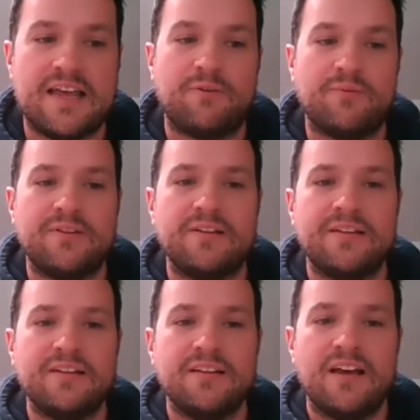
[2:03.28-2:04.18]
out.
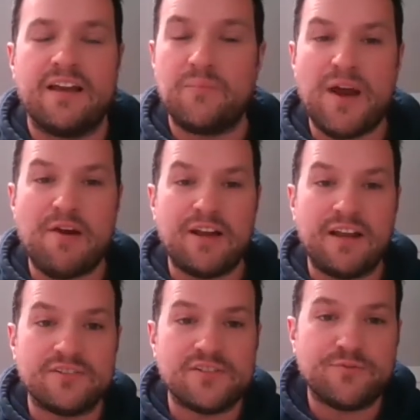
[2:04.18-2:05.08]
And apparently,
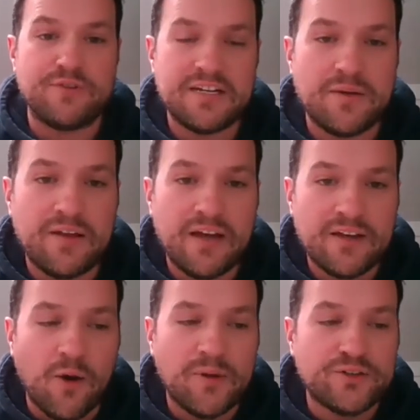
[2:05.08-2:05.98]
I was just reading a
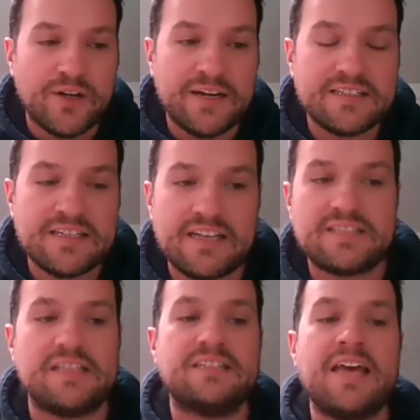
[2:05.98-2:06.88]
commentary and it
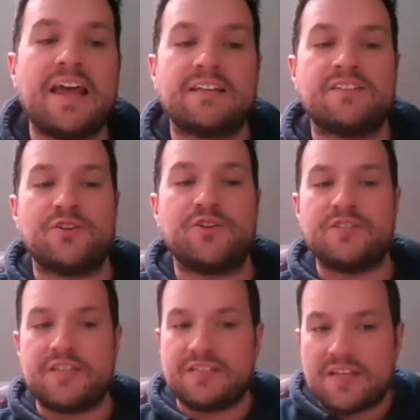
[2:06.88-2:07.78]
says the text
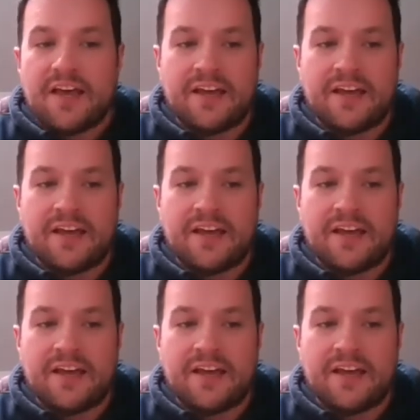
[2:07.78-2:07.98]
uses